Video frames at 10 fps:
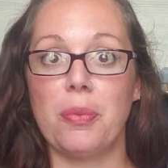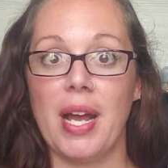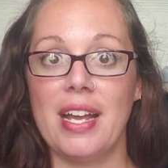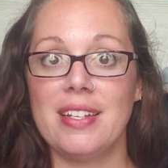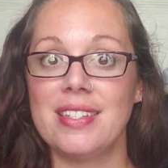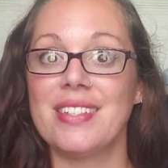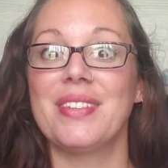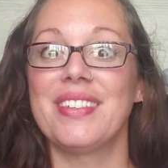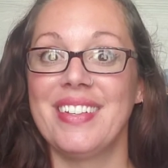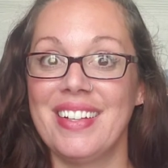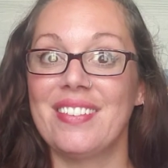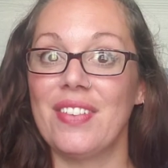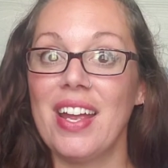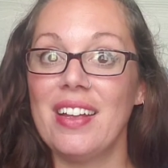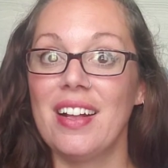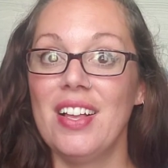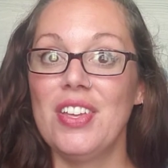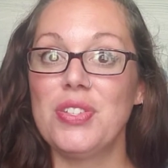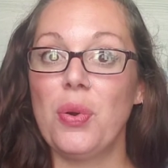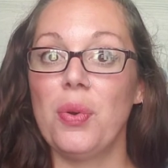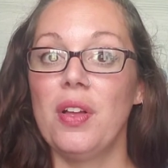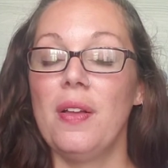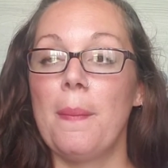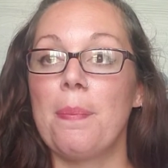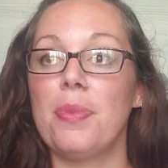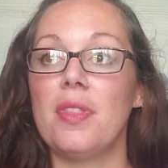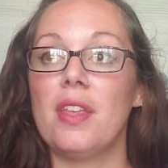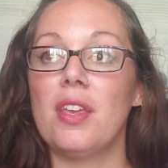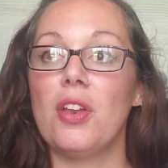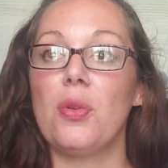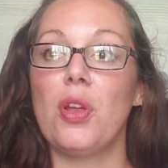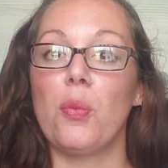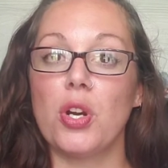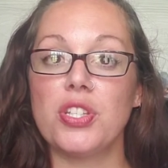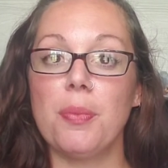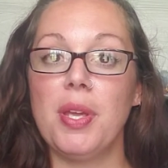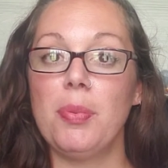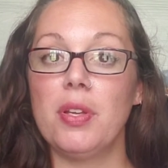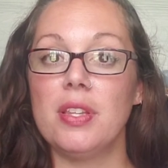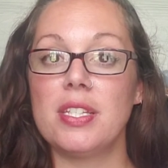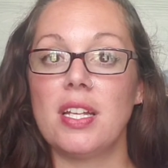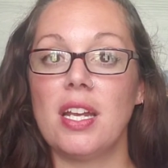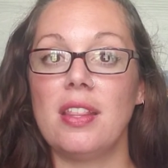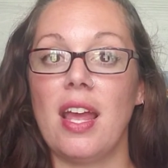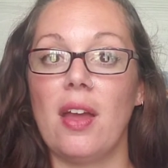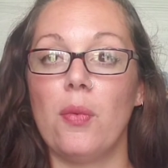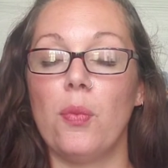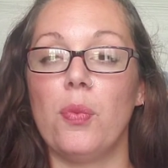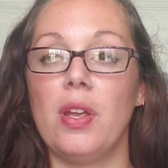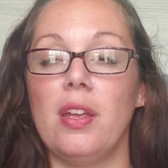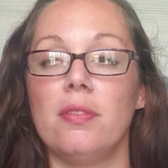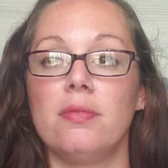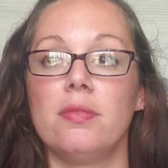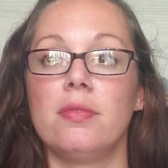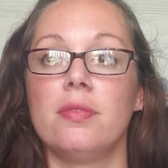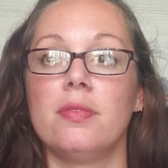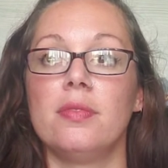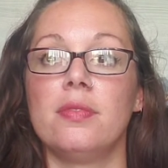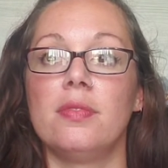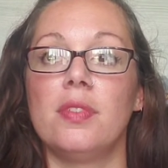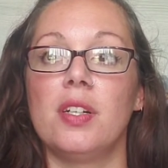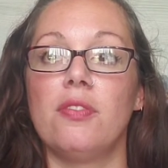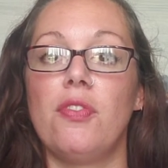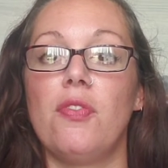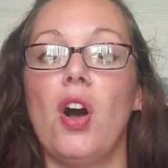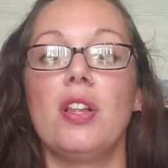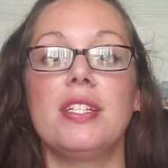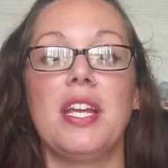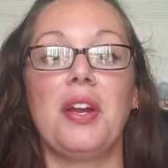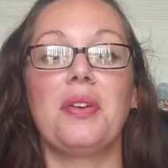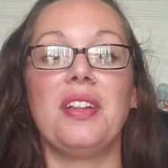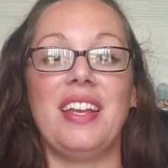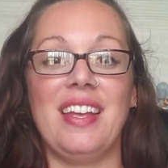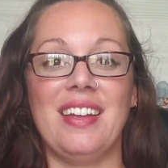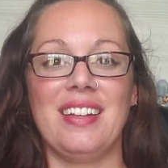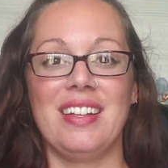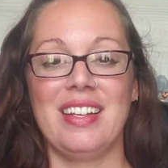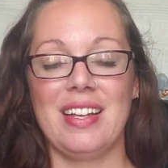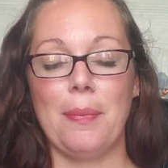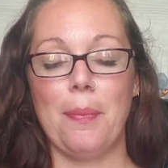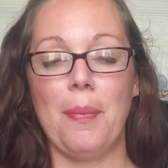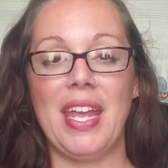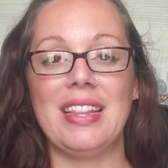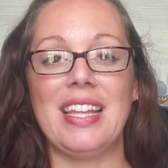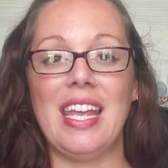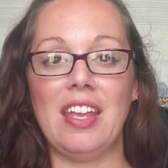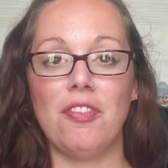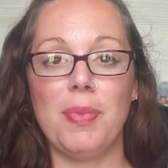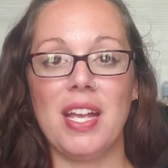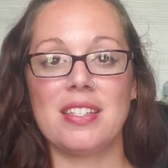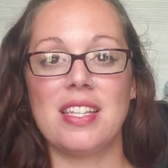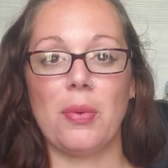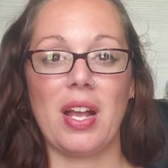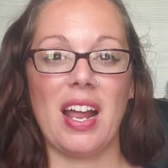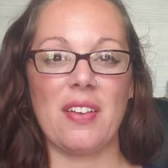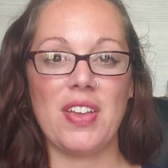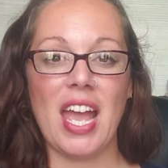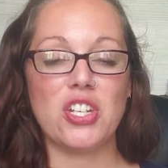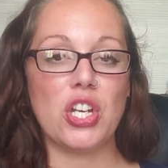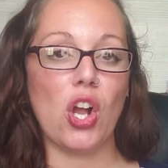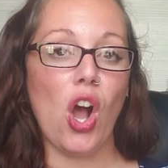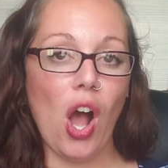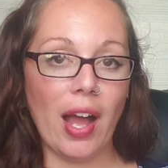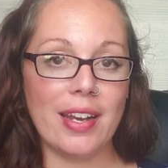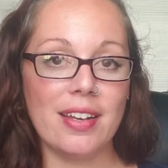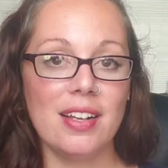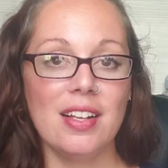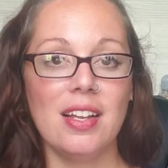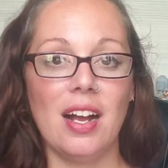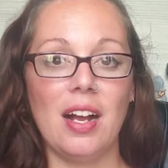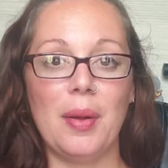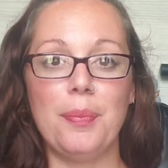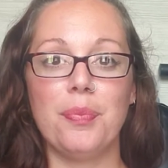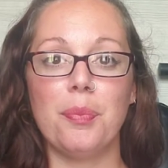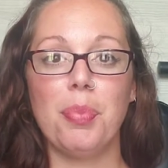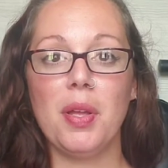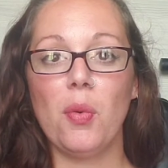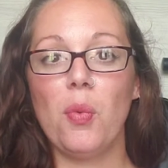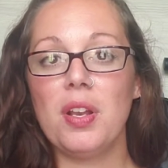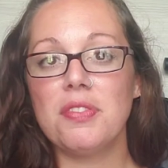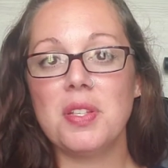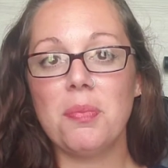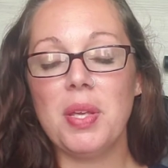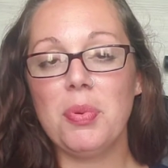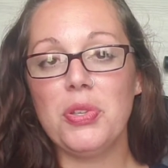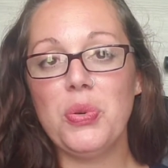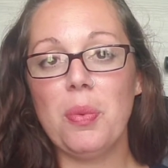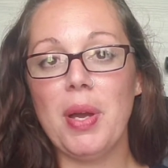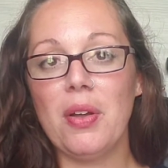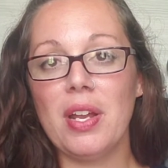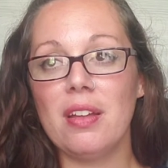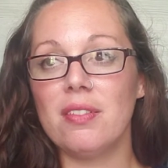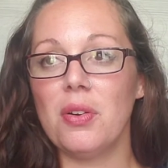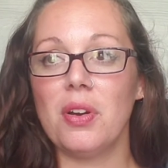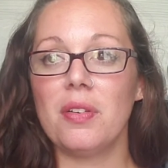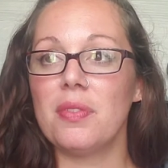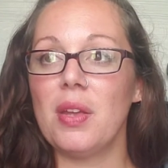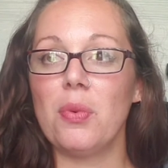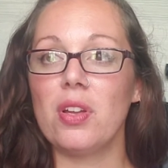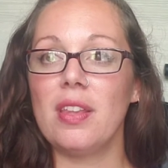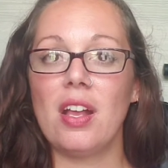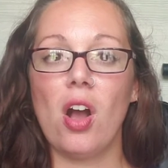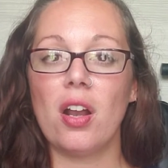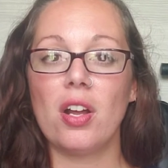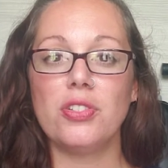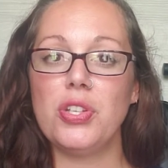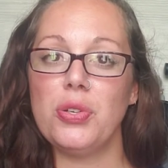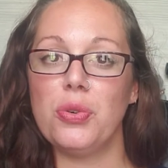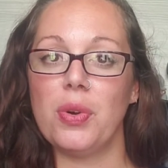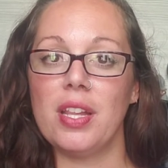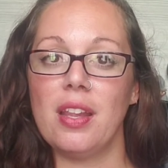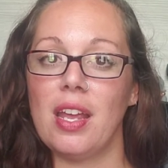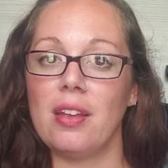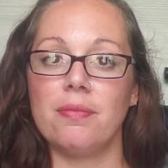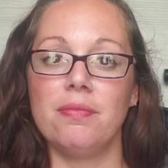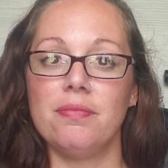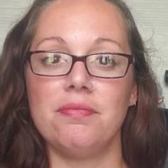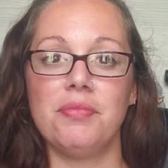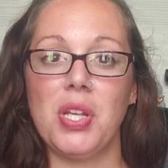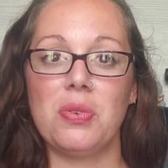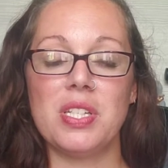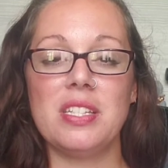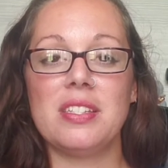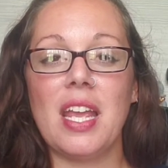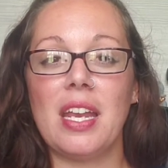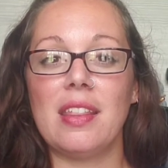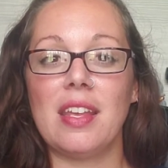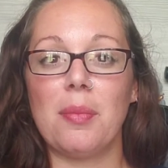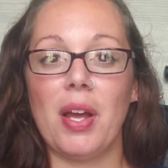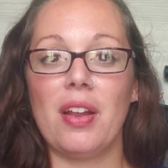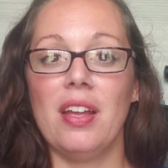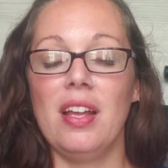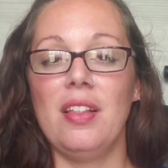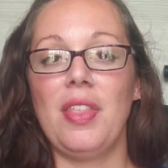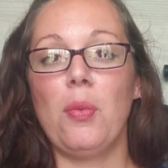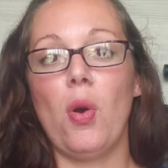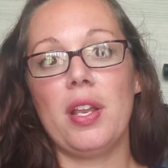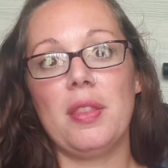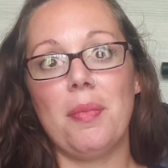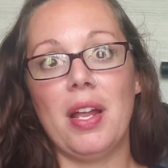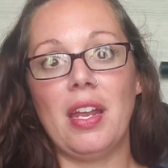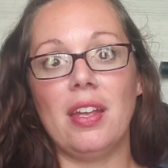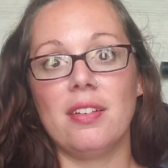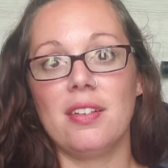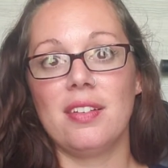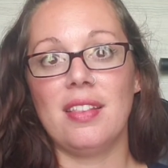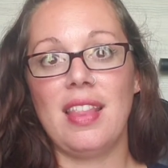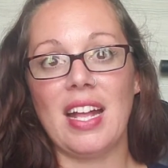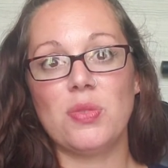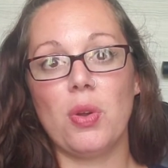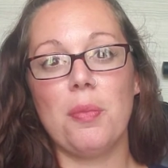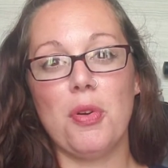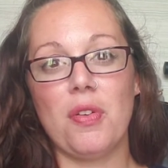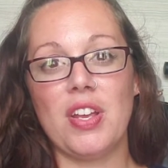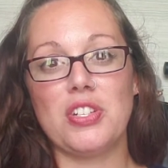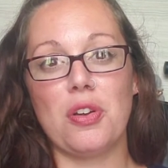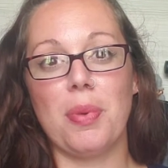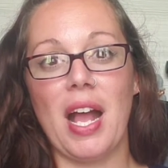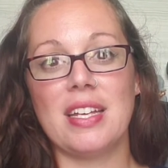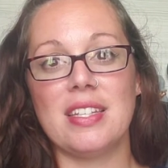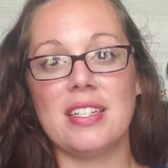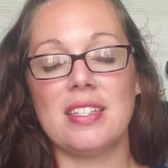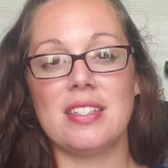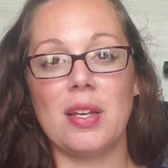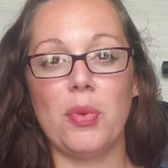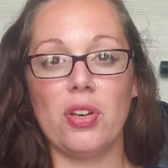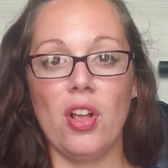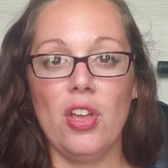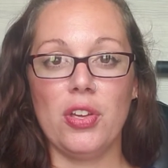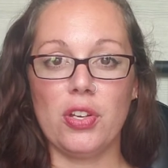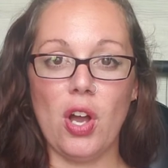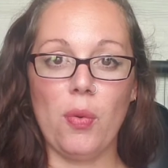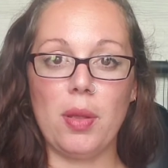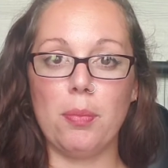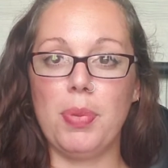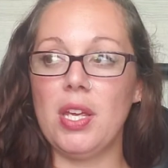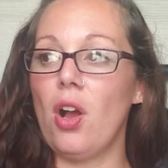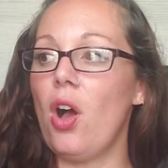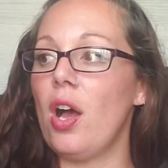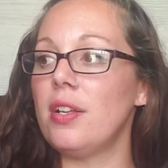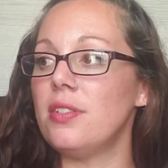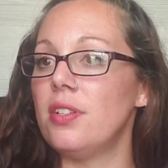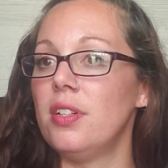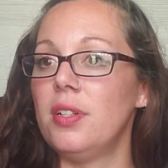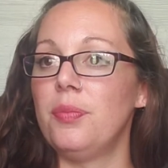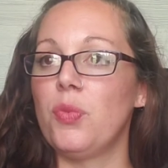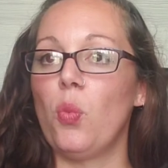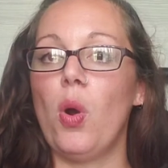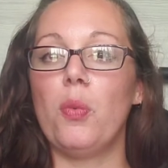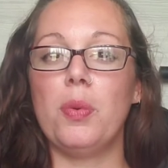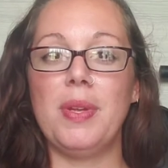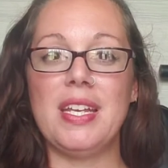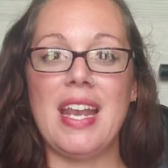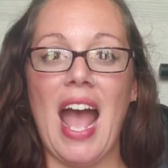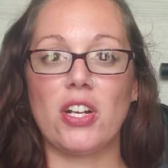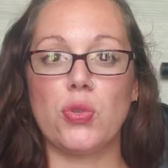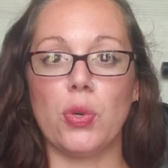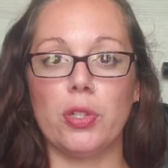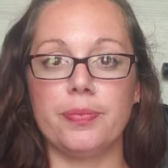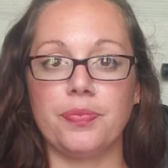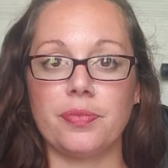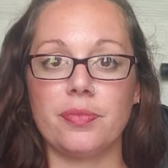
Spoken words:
bias, right? So, there were some people in the study that we voluntarily made leave because they were kind of catching on. But what if some people knew about it, or they caught on too, and they, didn't say anything about it? They wanted the money. That's what a motivational bias is someone going beyond what would be natural